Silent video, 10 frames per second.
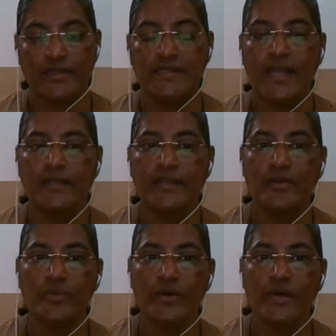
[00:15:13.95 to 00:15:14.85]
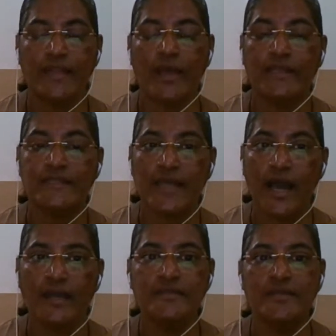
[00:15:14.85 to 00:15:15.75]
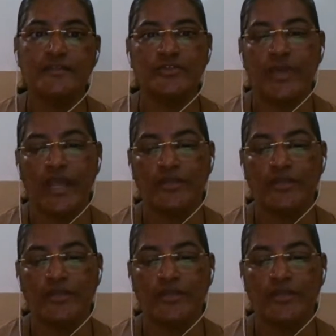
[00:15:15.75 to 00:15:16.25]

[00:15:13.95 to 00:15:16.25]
It is handed over now. It's our turn to